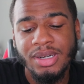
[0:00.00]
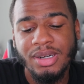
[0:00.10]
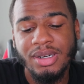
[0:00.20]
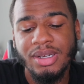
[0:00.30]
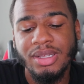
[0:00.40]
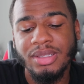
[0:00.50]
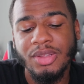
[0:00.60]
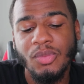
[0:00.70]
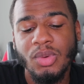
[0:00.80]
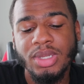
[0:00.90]

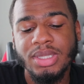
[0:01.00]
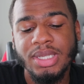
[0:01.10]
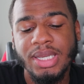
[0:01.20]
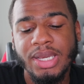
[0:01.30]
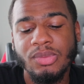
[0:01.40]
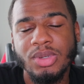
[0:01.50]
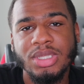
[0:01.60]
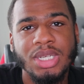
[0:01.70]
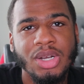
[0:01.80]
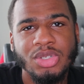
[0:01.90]
The wood to get
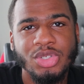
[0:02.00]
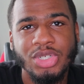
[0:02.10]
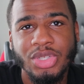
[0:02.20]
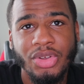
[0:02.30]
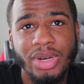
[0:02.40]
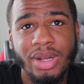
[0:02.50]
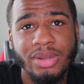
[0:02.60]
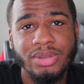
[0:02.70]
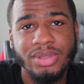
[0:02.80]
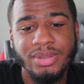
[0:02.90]
was
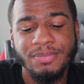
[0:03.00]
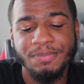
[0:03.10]
$130.